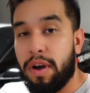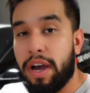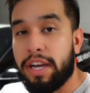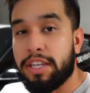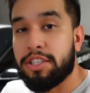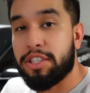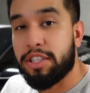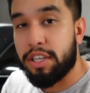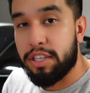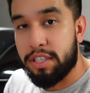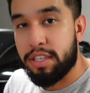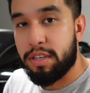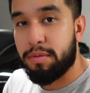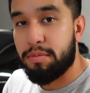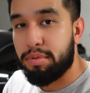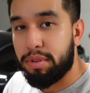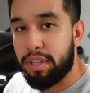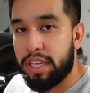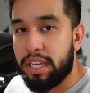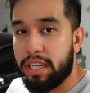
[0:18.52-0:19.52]
I just
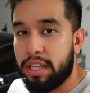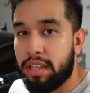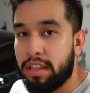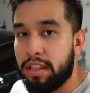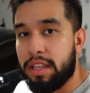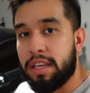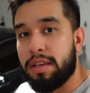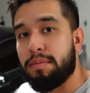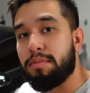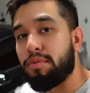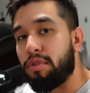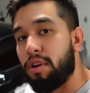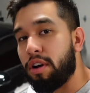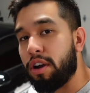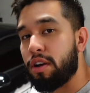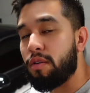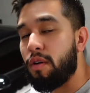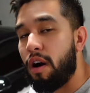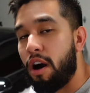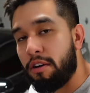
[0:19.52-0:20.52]
completed the
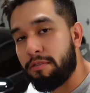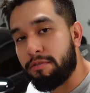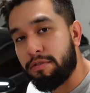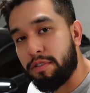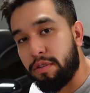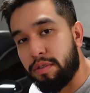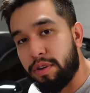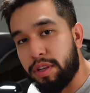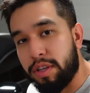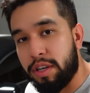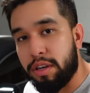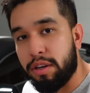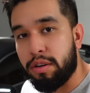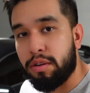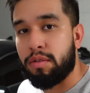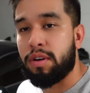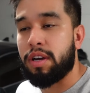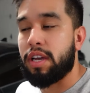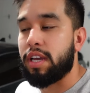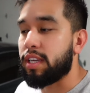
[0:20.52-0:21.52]
Bronco
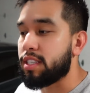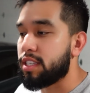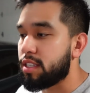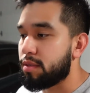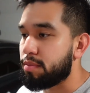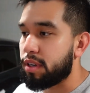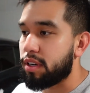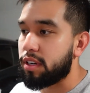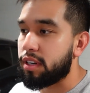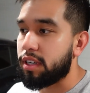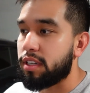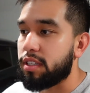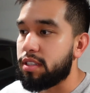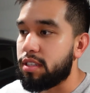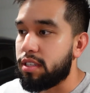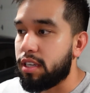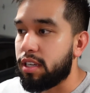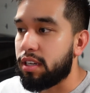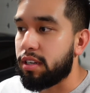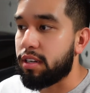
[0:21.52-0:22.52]
off-rodeo experience
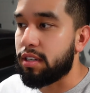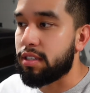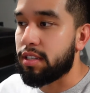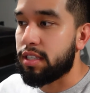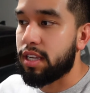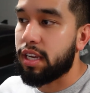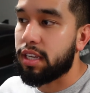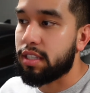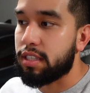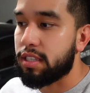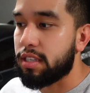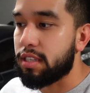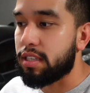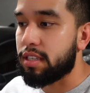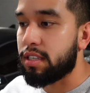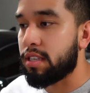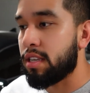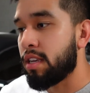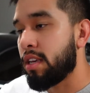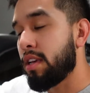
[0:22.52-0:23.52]
here in
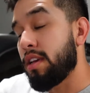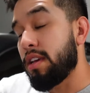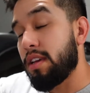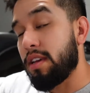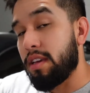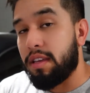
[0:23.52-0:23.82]
Texas.